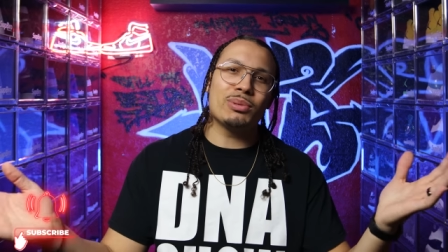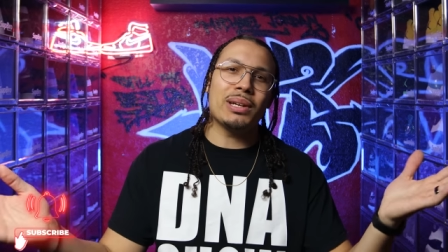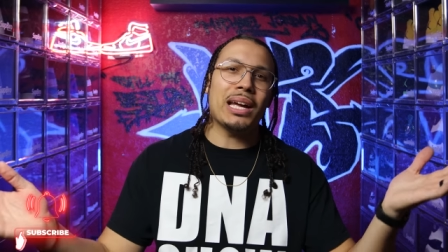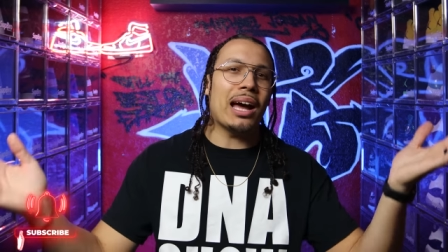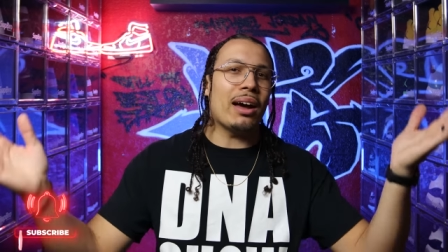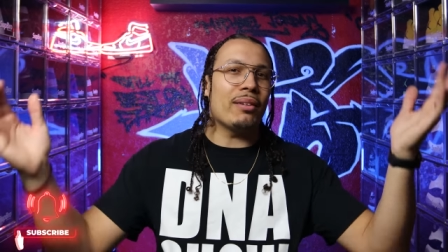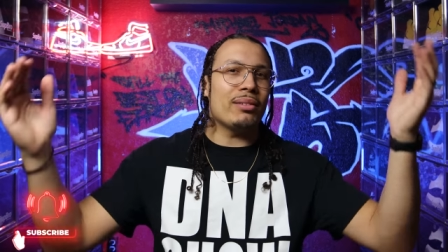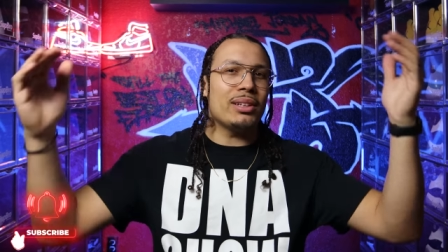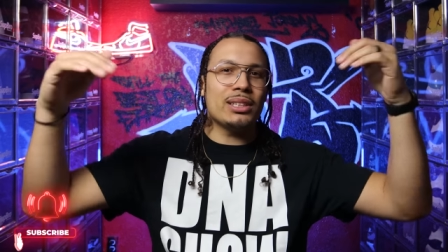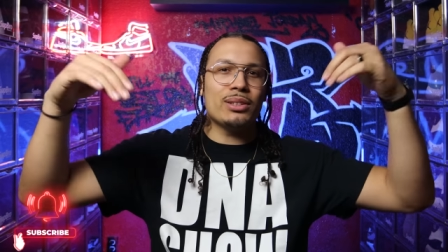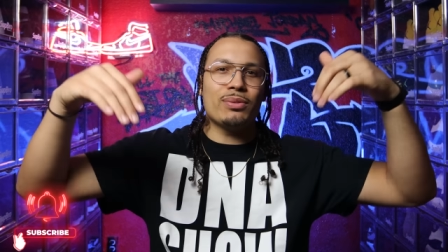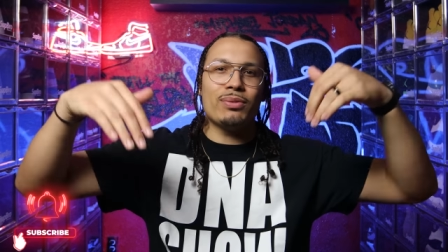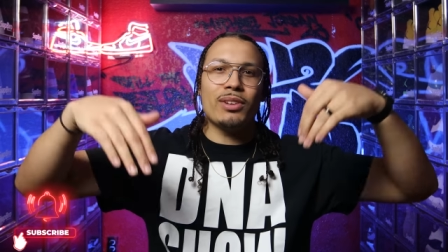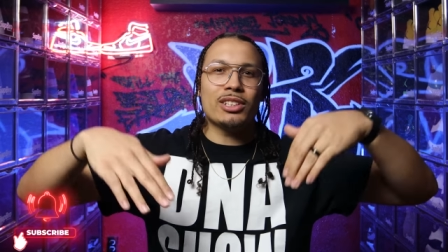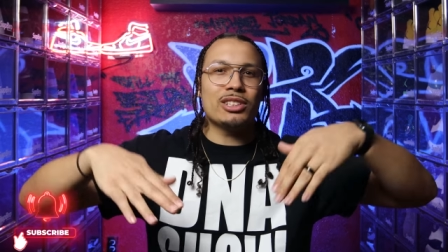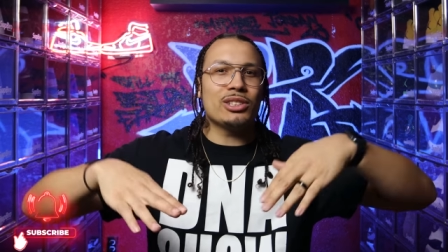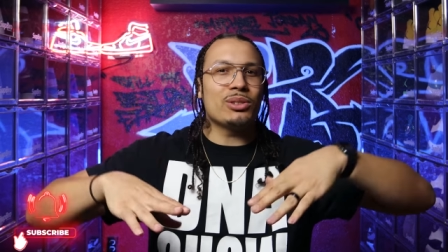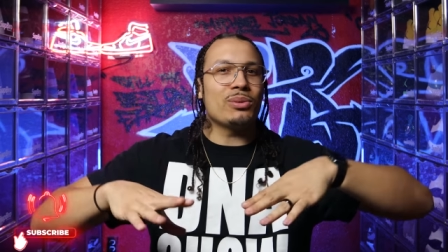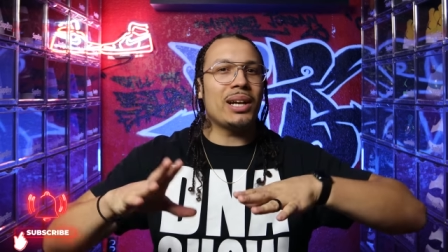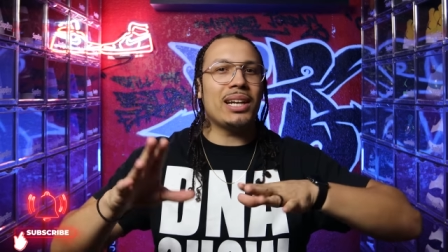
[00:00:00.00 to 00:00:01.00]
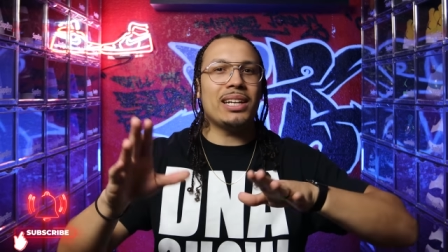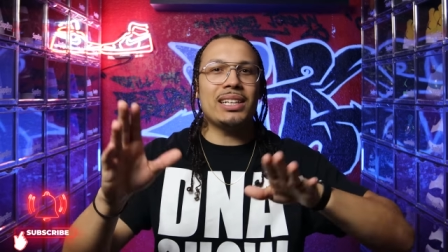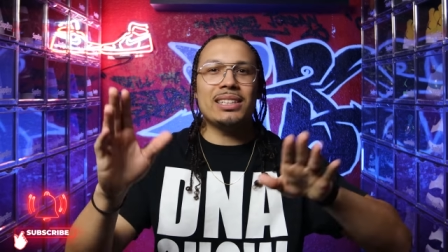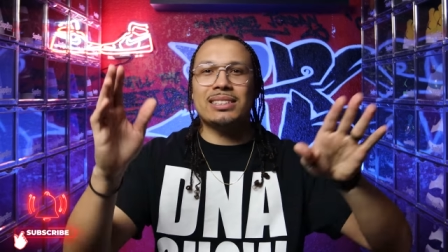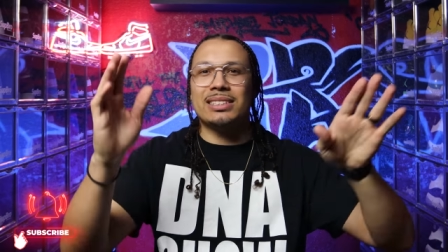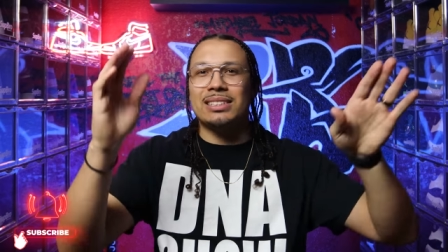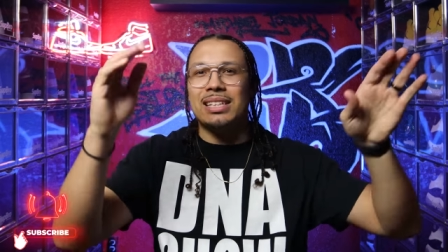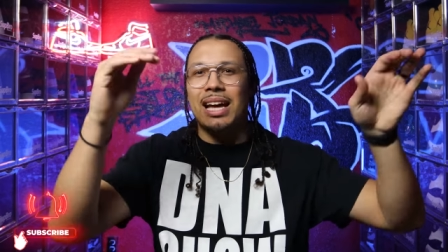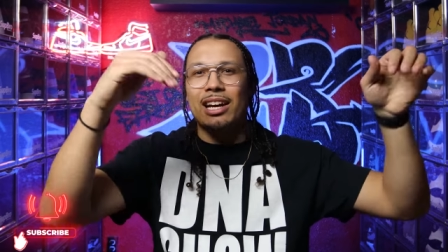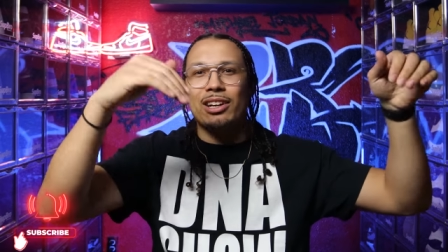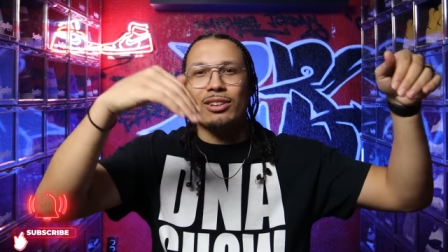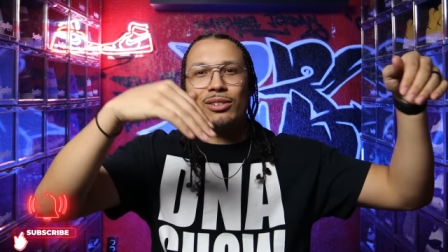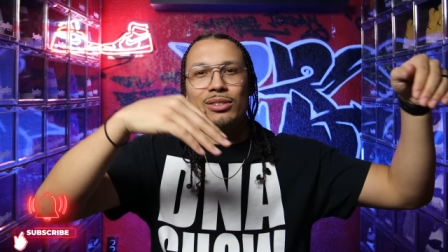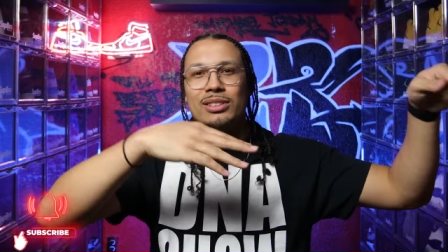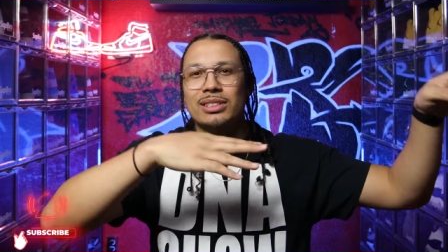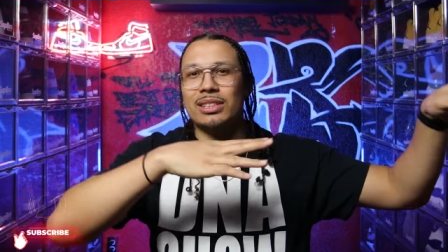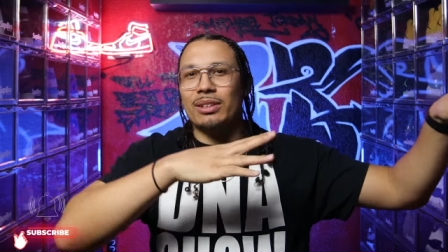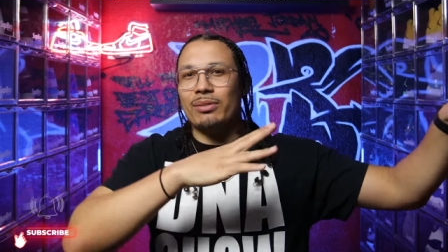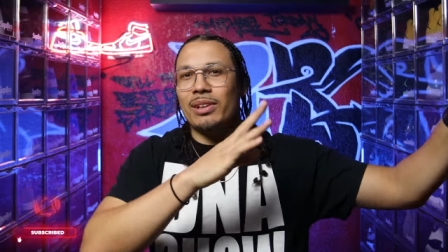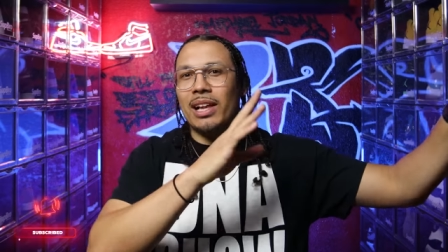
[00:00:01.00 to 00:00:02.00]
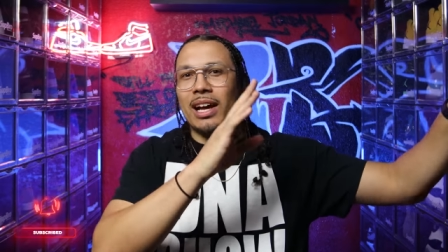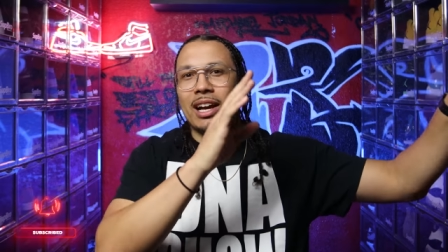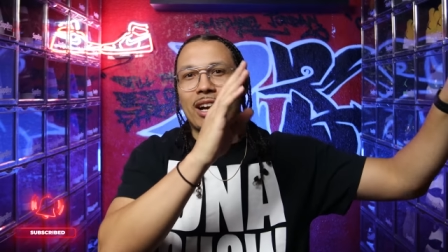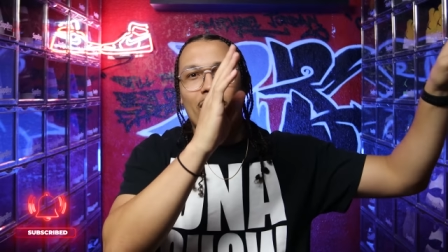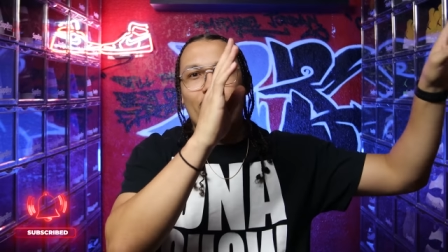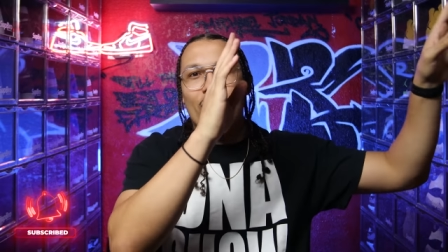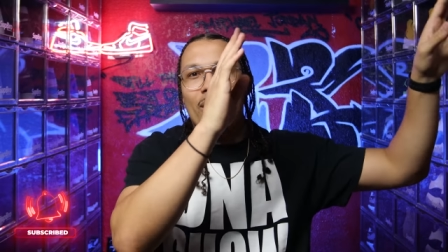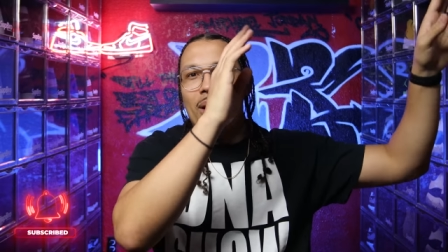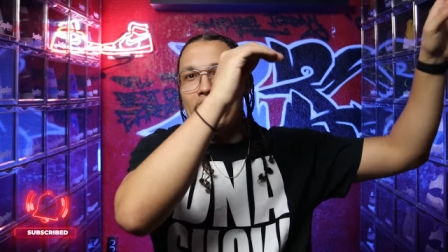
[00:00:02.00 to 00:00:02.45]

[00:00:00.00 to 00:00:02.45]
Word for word: we have these fluctuating cycles of like, oh,